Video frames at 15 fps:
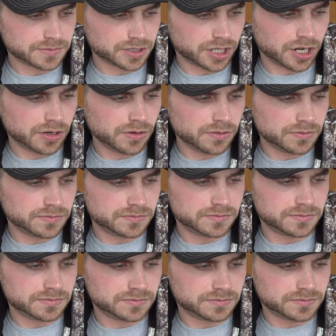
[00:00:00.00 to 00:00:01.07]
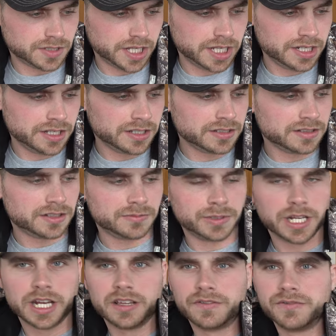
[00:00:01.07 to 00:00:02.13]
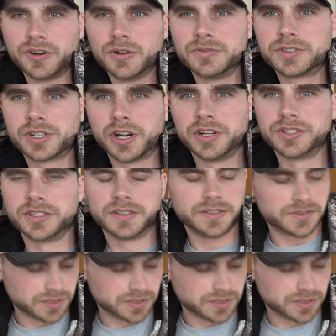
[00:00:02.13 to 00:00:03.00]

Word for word: coat heating and we got the phone charging at the